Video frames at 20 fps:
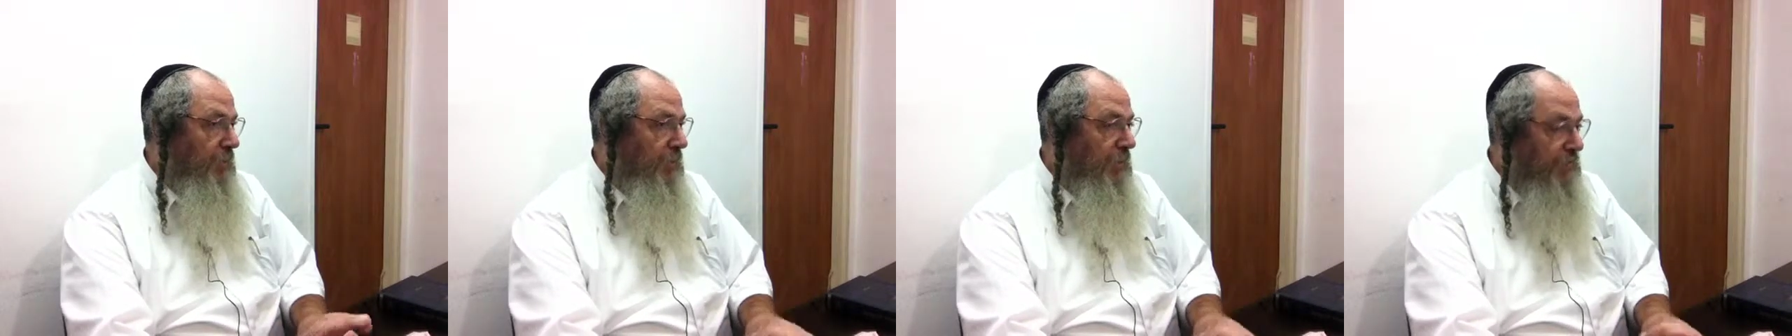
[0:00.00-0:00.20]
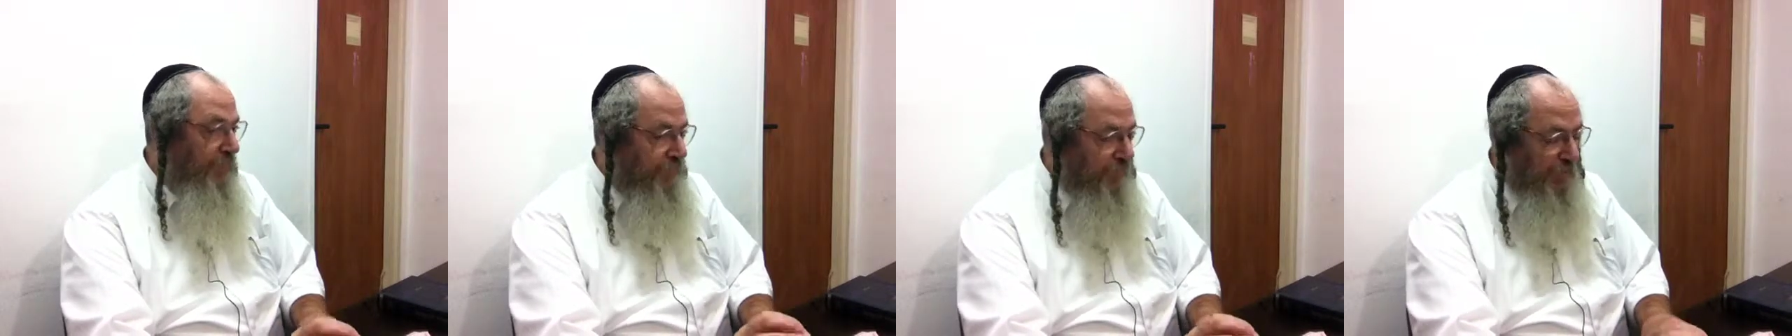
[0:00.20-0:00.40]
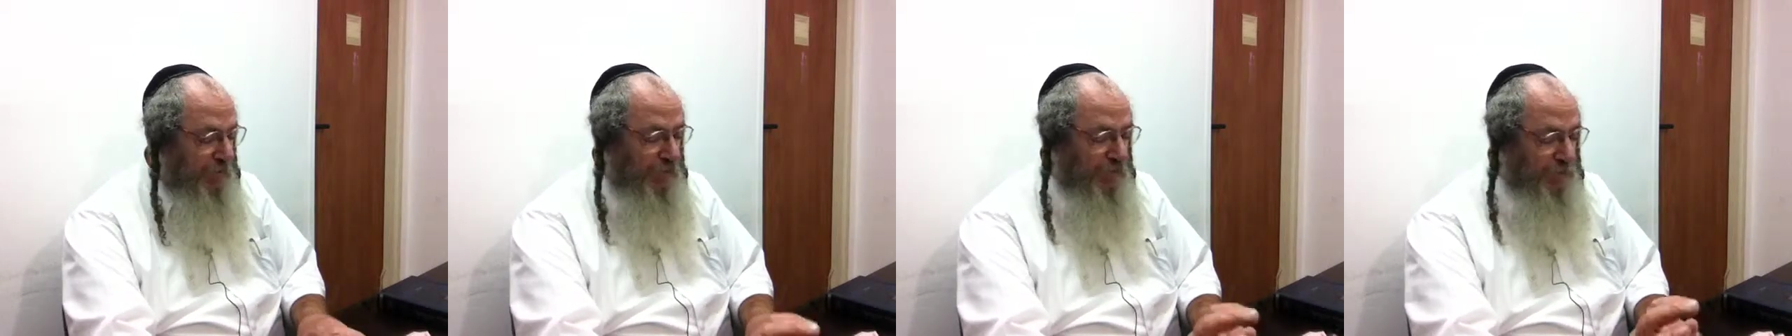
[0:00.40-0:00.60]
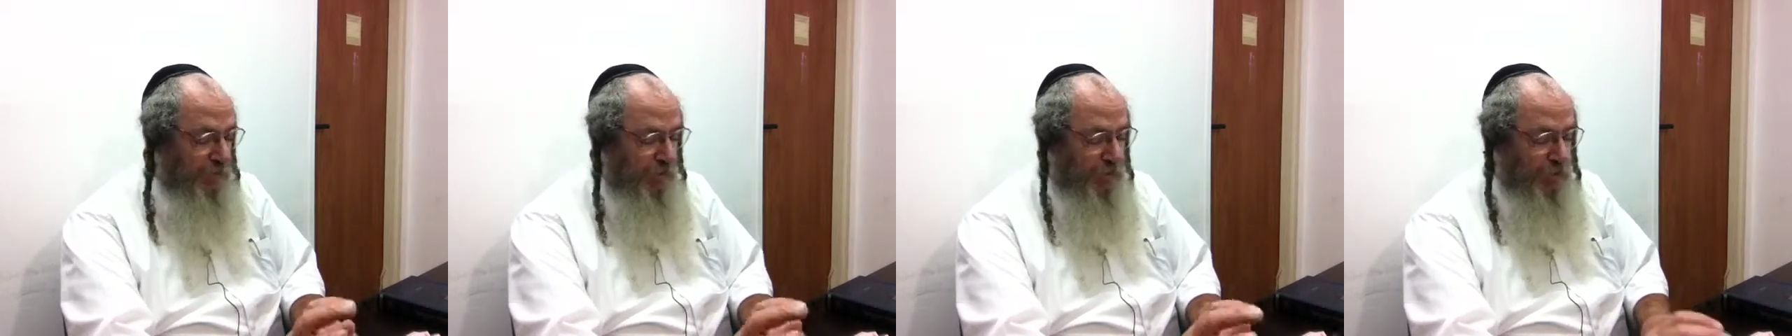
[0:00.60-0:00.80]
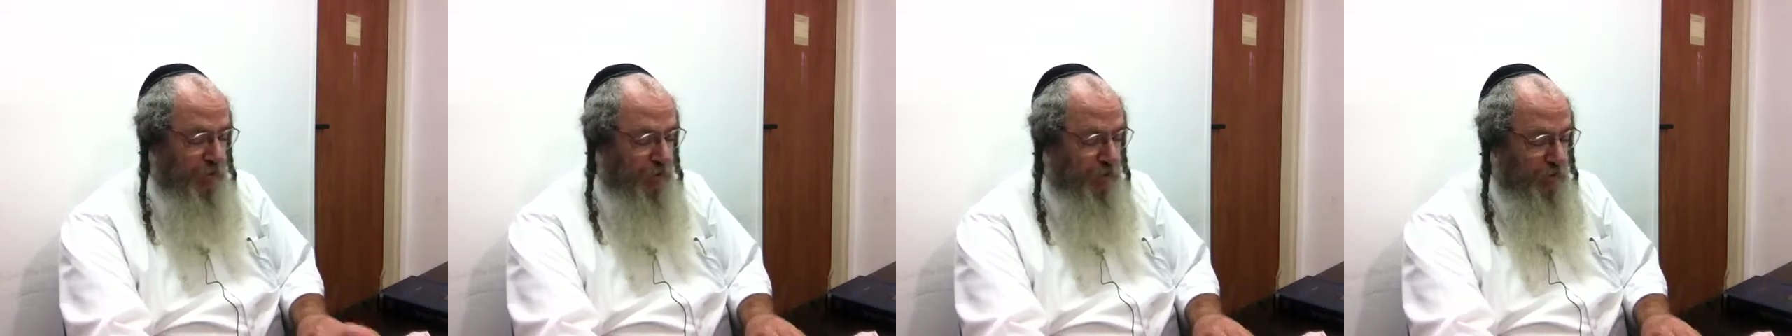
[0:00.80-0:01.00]
where food is
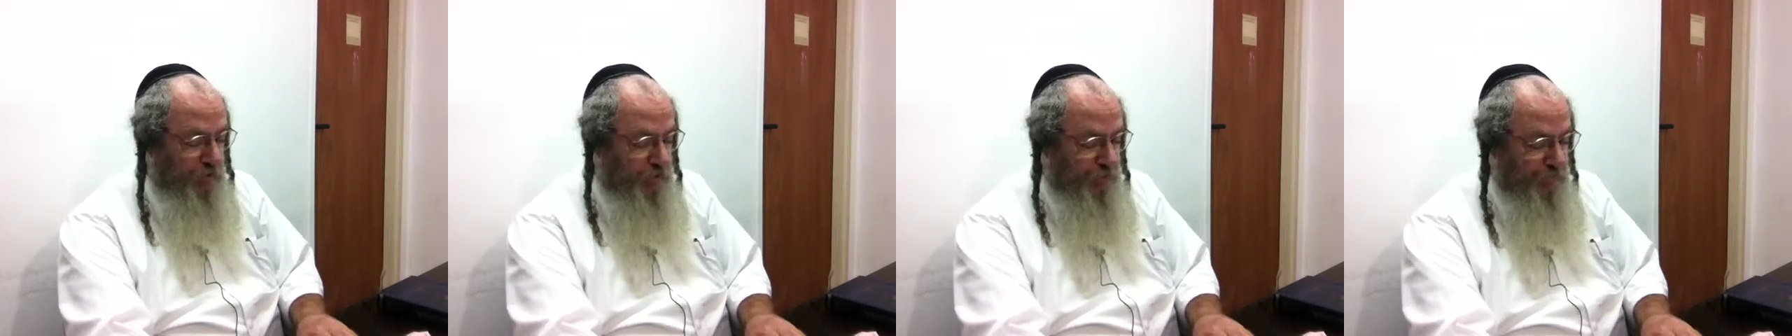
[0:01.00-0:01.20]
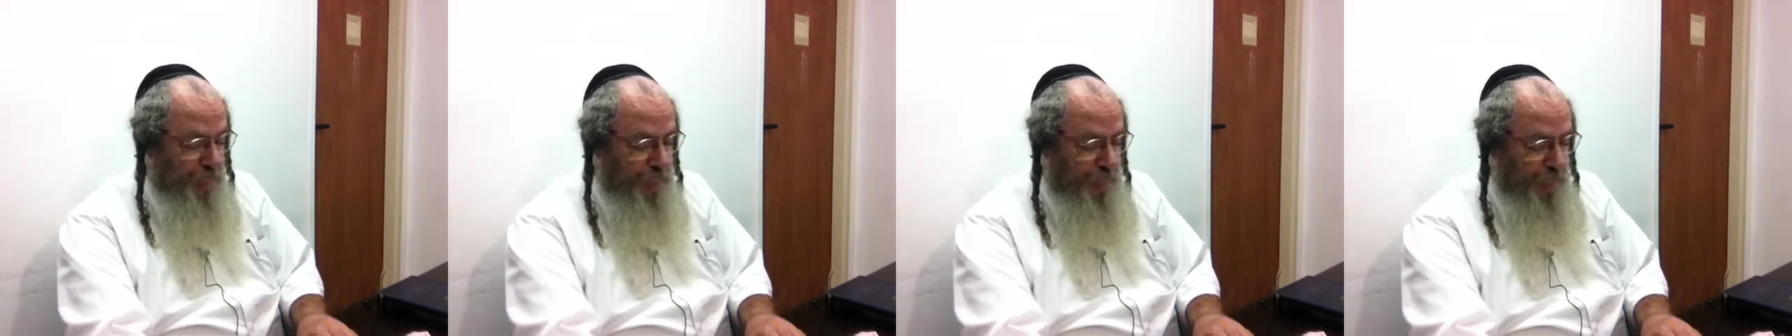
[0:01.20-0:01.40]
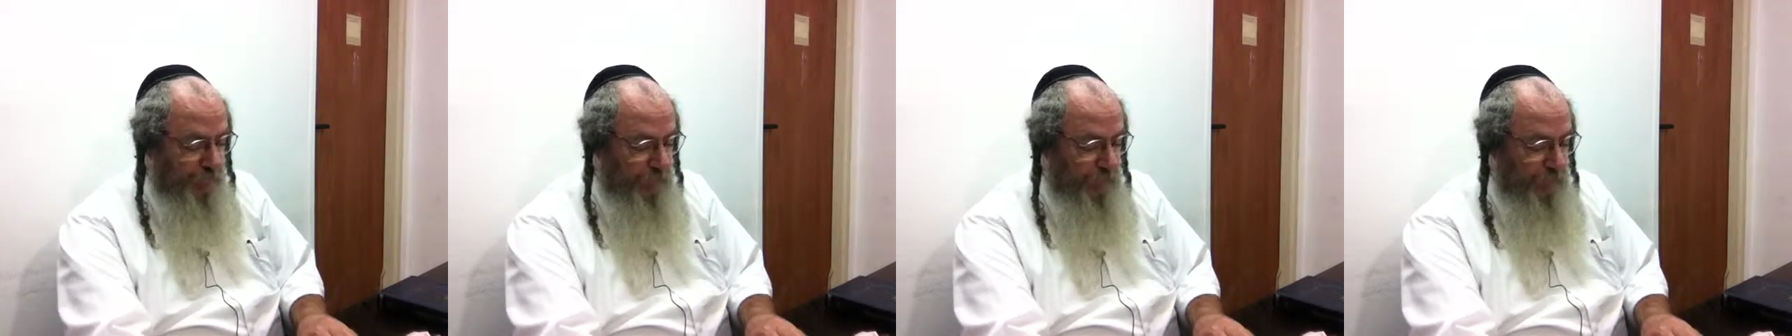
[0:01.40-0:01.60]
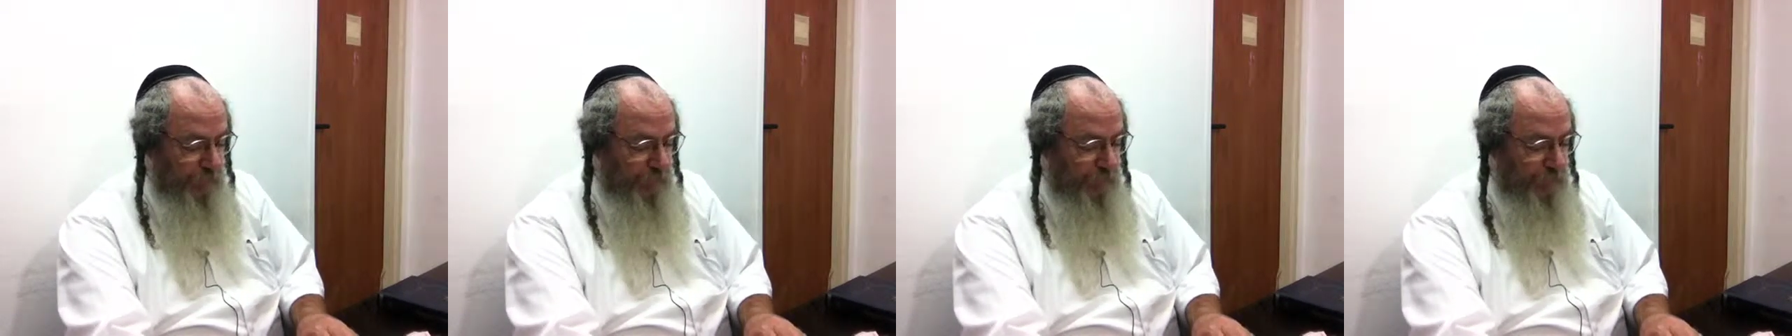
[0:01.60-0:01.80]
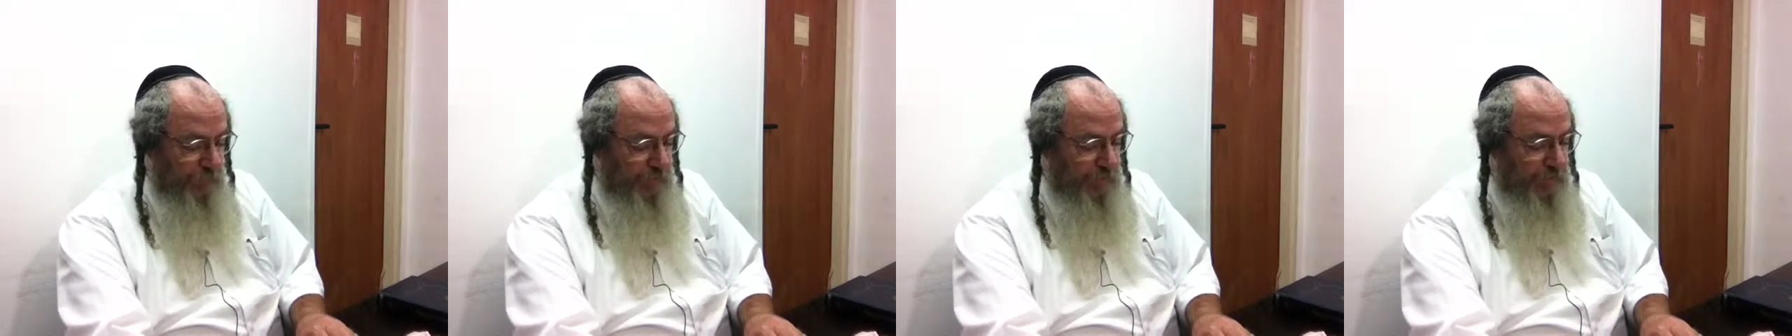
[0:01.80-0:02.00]
being cooked.
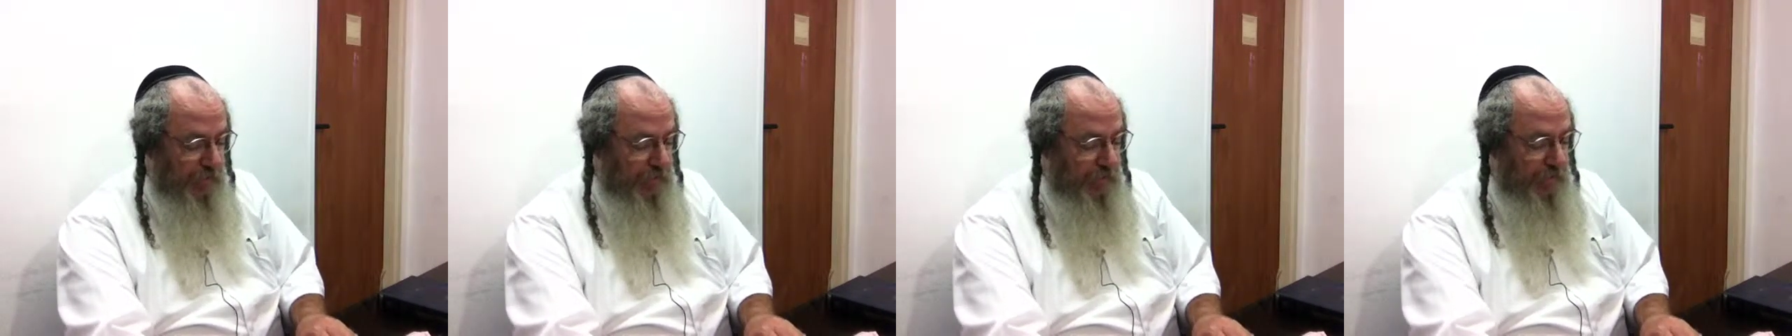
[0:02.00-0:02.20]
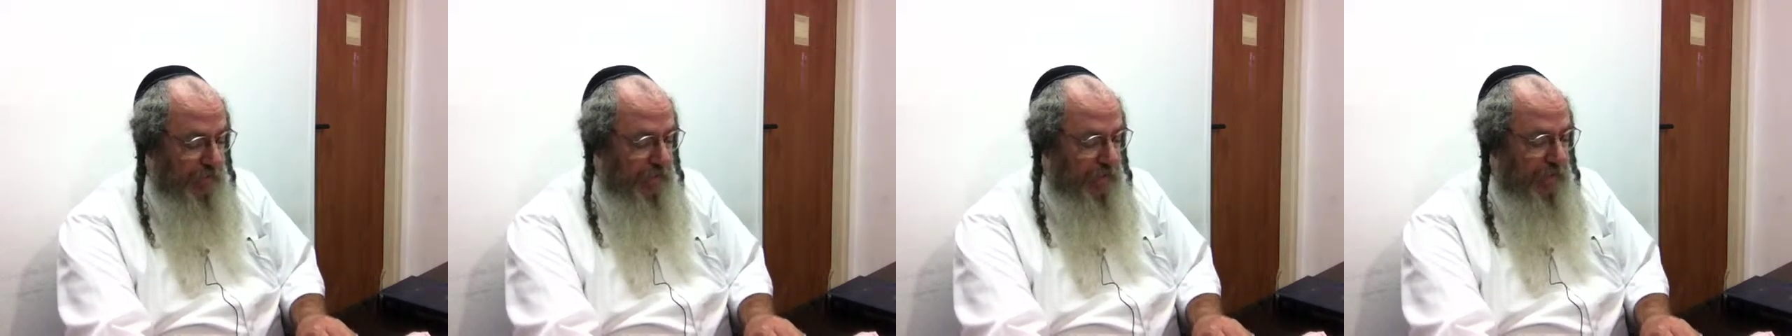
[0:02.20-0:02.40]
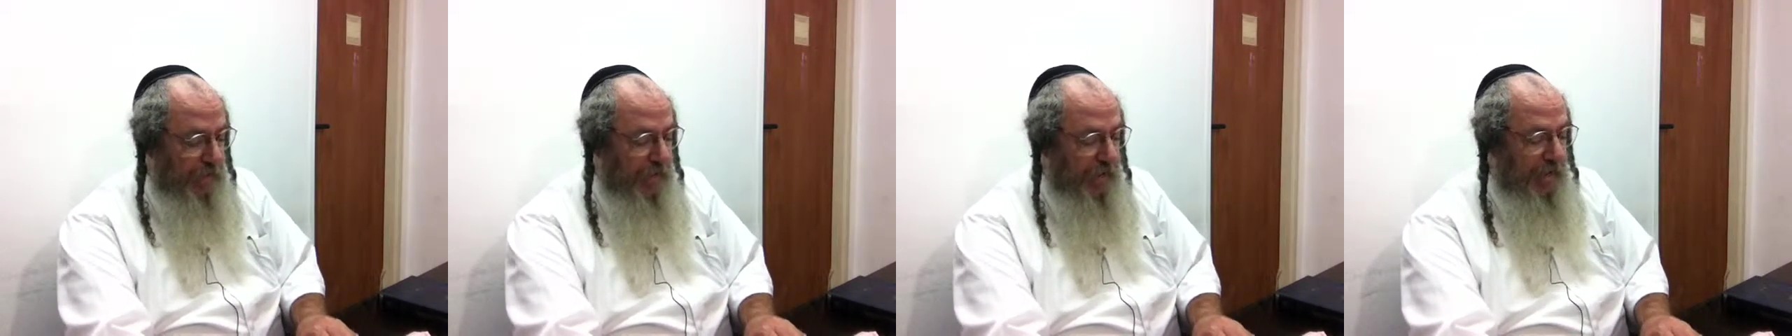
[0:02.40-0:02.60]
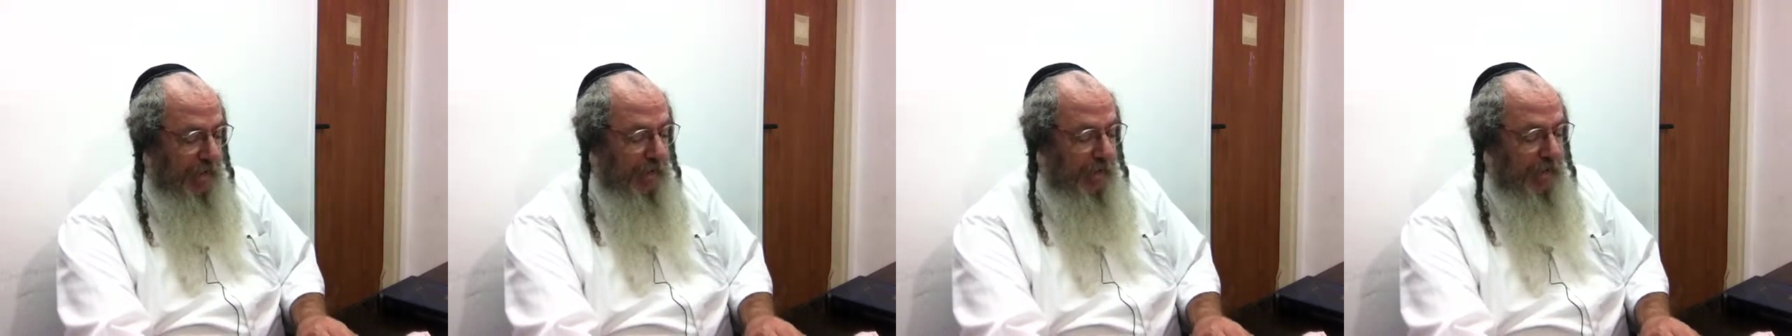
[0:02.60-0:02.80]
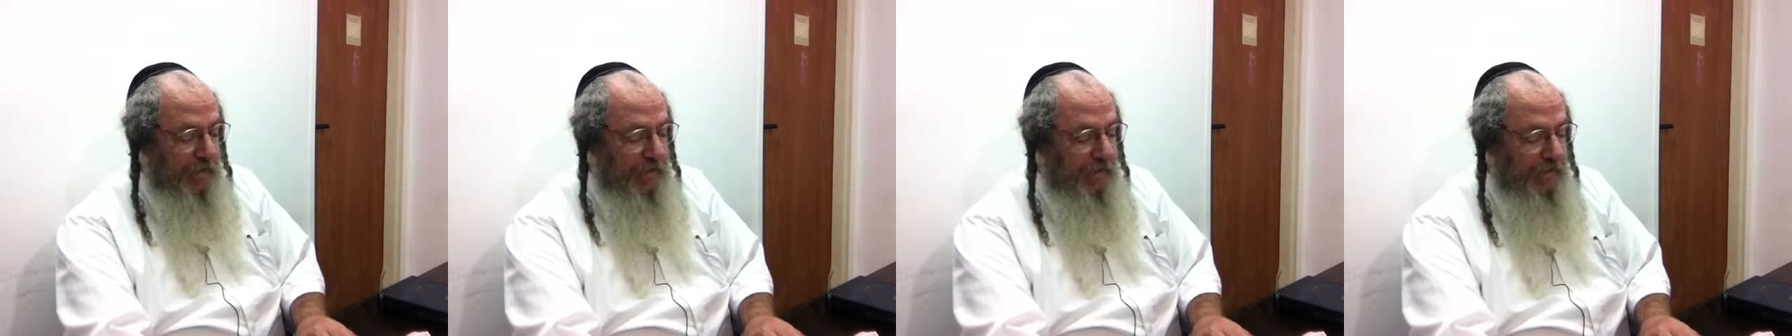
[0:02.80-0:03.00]

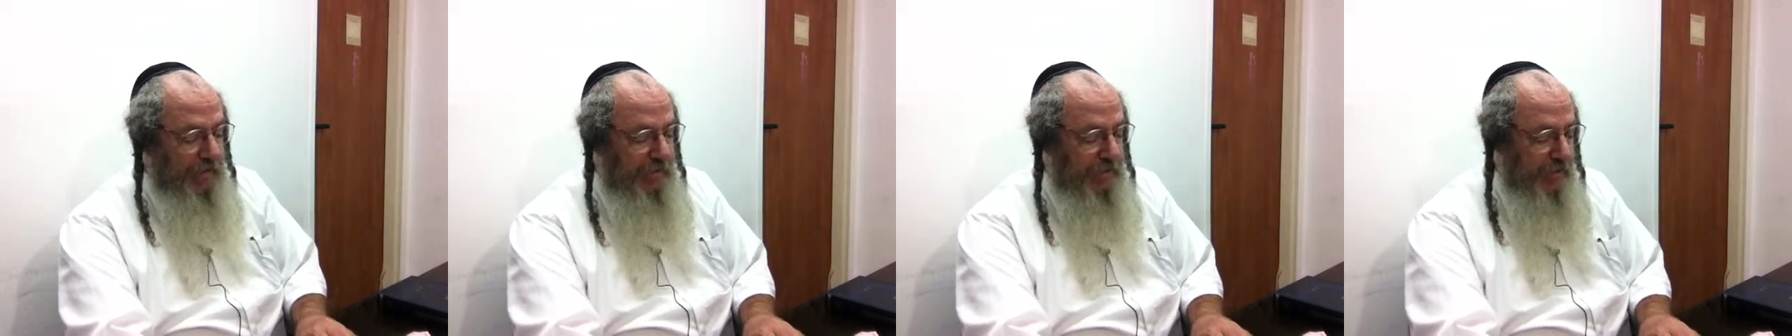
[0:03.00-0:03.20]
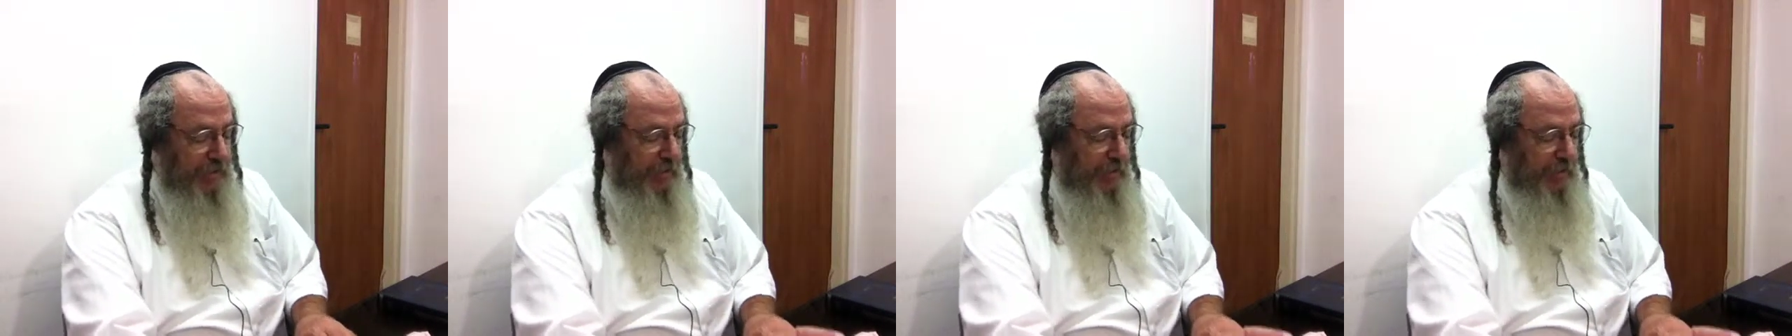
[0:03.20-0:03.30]
And